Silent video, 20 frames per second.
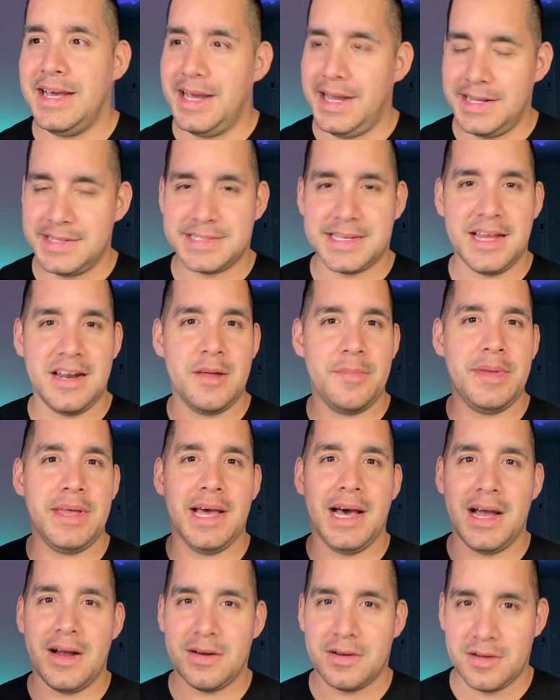it's gonna be
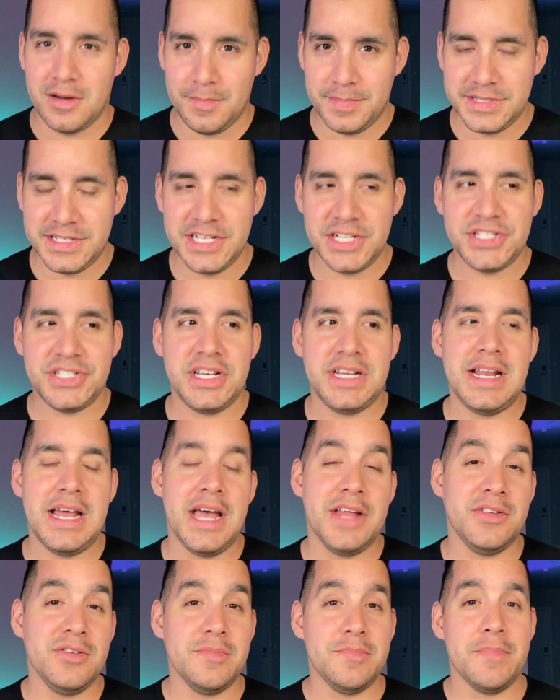higher competition
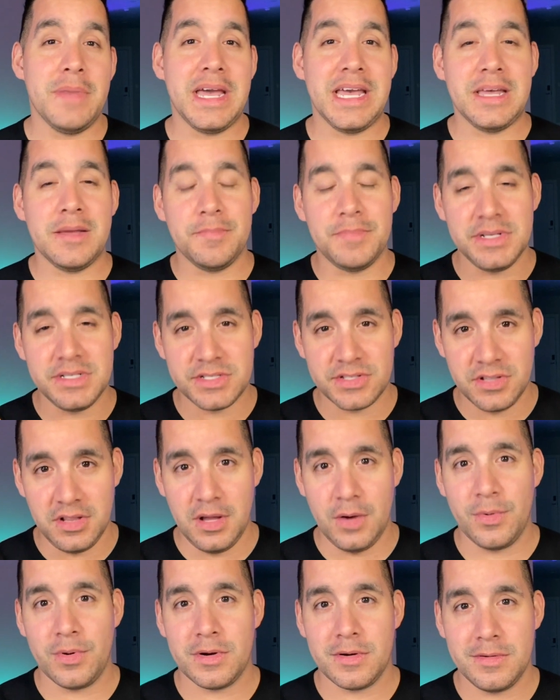and you may be
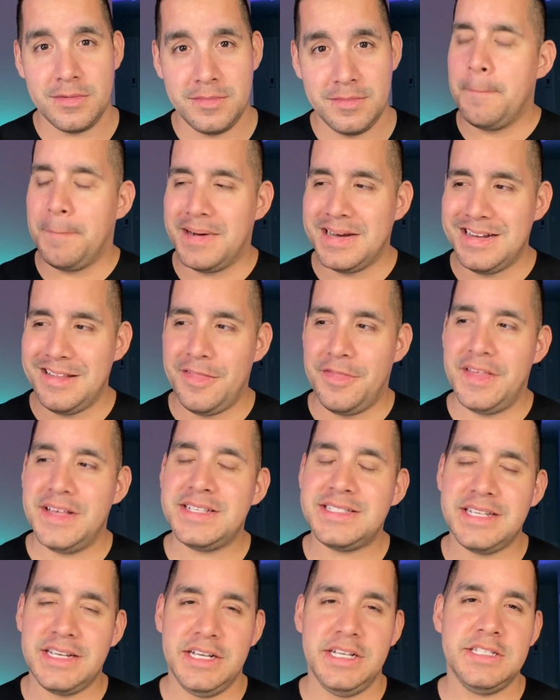slower. But
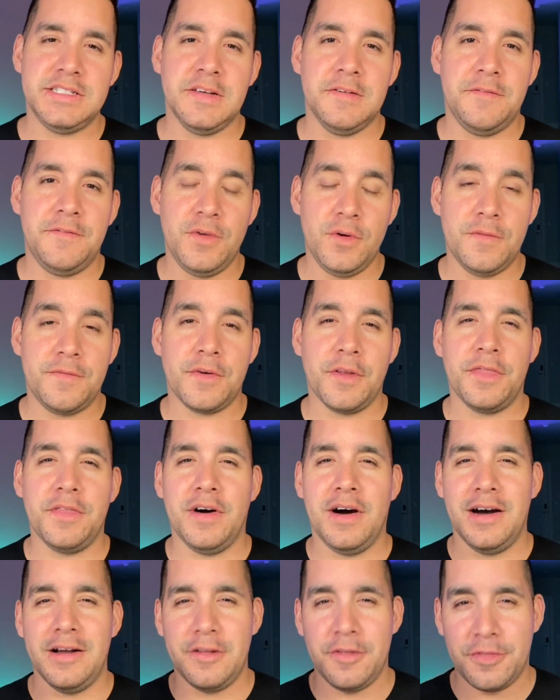this is food for
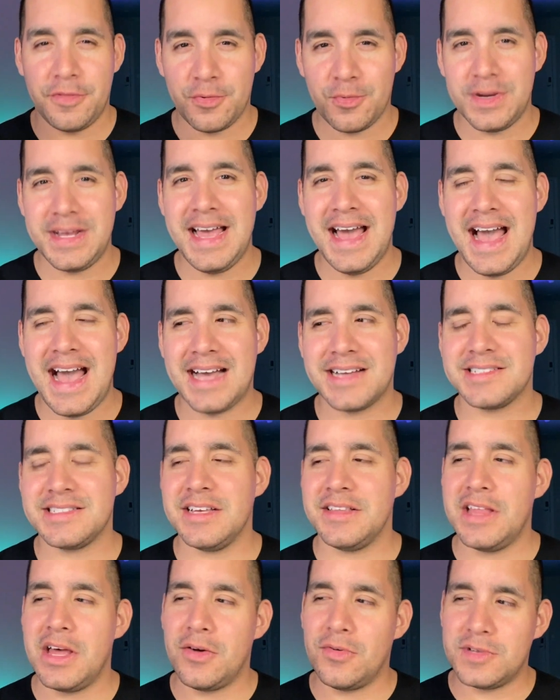thought. Three hacks
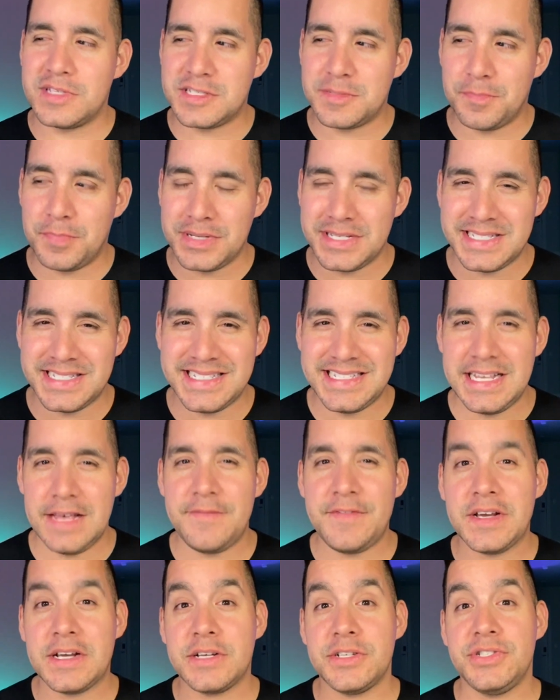that are
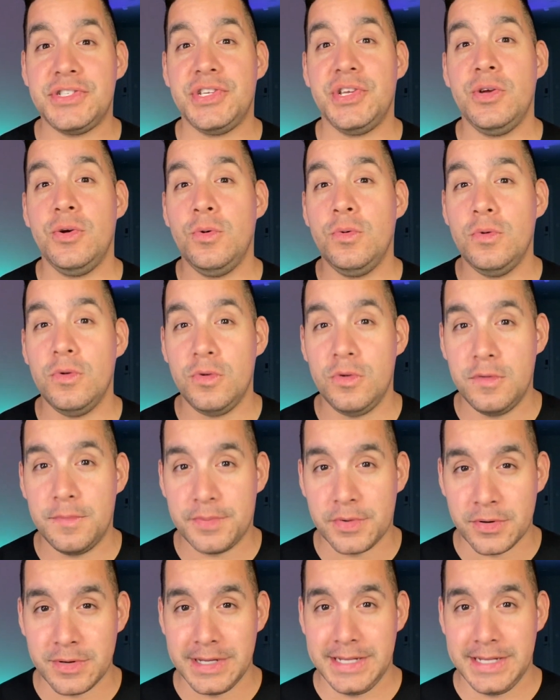specific to Uber